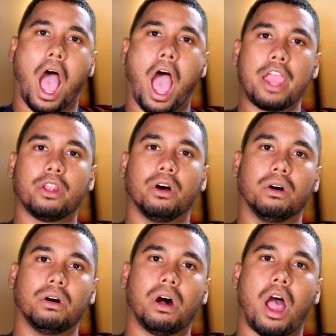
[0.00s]
I
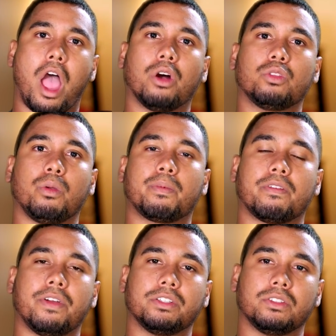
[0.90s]
know I'm going to be
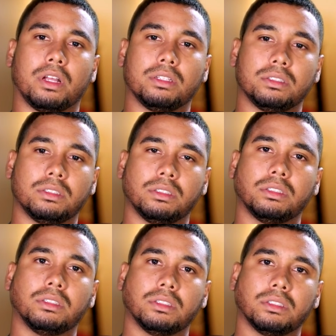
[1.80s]
professional.
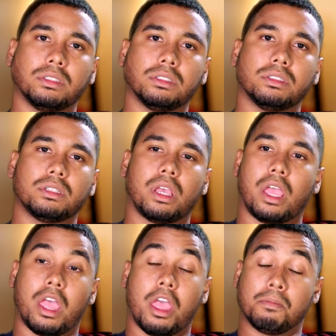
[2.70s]

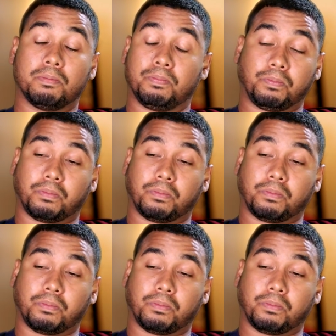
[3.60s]
And